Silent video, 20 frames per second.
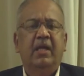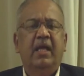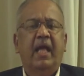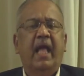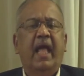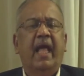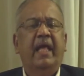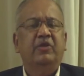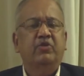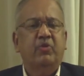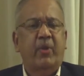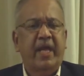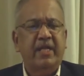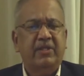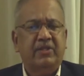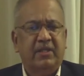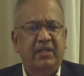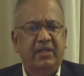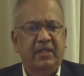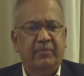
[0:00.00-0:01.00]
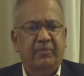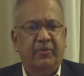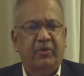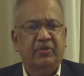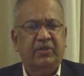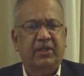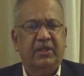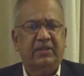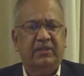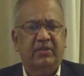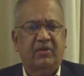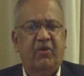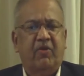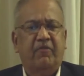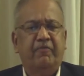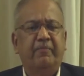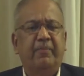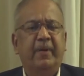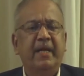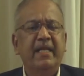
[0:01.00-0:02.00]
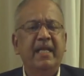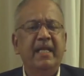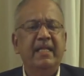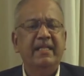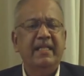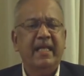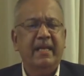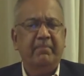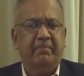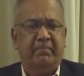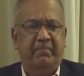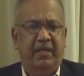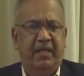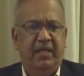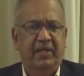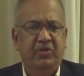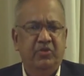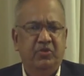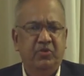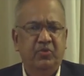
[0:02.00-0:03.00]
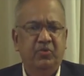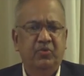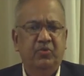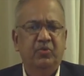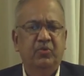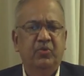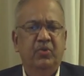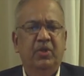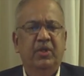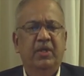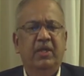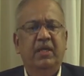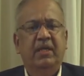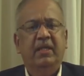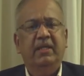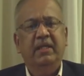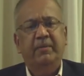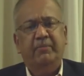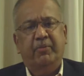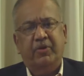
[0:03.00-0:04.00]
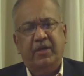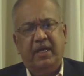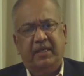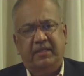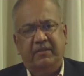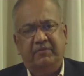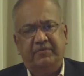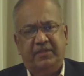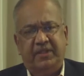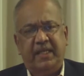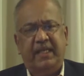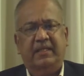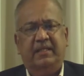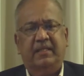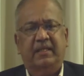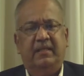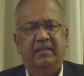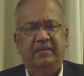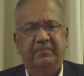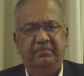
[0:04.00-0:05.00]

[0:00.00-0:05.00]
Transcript: And to hasten the process of bringing them into the productive sector,